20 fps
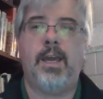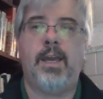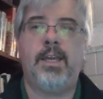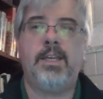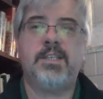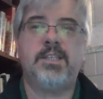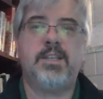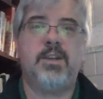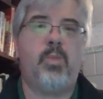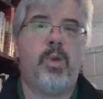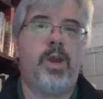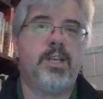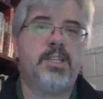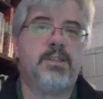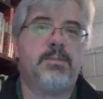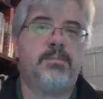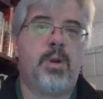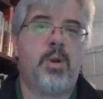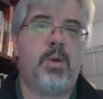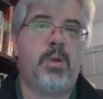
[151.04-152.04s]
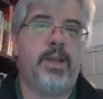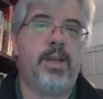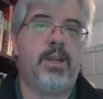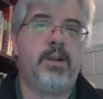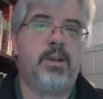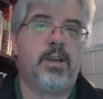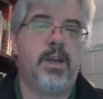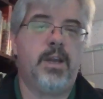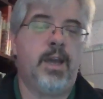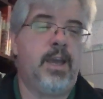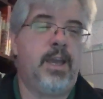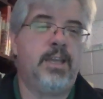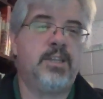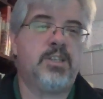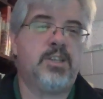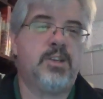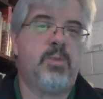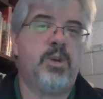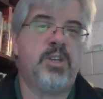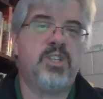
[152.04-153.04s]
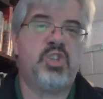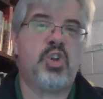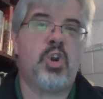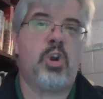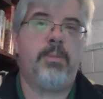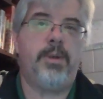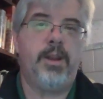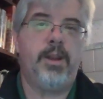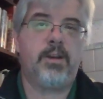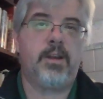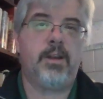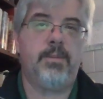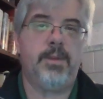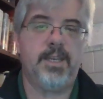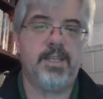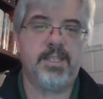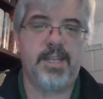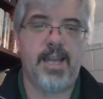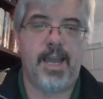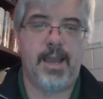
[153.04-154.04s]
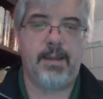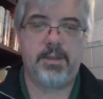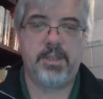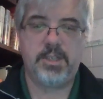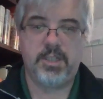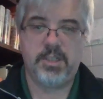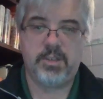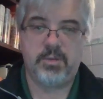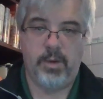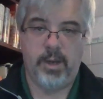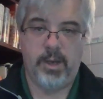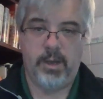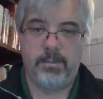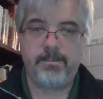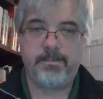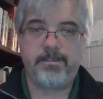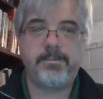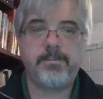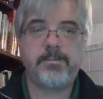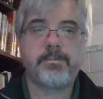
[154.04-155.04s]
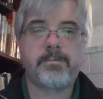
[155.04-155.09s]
East and West Germany are going to be established as well.